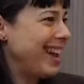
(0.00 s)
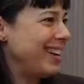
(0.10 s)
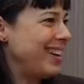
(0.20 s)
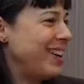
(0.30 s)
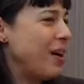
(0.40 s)

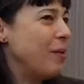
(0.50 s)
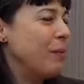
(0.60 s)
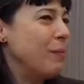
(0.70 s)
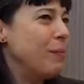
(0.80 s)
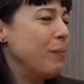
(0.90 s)
And
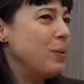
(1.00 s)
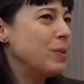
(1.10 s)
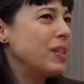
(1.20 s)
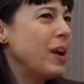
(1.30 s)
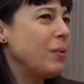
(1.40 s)

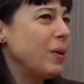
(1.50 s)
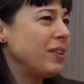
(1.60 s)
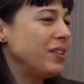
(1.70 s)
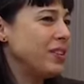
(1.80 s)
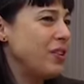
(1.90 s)
mostly I
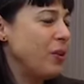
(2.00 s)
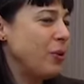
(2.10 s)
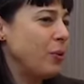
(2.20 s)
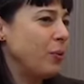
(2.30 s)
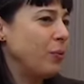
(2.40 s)
wanted to
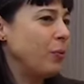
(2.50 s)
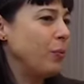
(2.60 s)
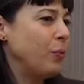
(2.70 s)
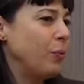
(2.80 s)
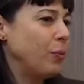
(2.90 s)
know
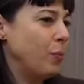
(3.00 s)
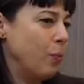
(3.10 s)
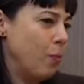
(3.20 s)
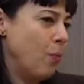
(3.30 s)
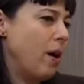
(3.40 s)

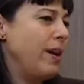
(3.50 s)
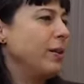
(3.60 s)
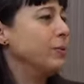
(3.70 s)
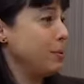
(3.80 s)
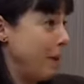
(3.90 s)
what
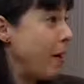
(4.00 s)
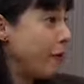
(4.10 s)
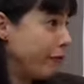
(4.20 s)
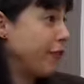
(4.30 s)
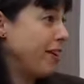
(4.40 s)
it was
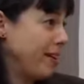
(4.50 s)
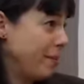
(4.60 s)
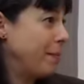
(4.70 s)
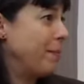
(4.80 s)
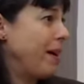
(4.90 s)
about for him.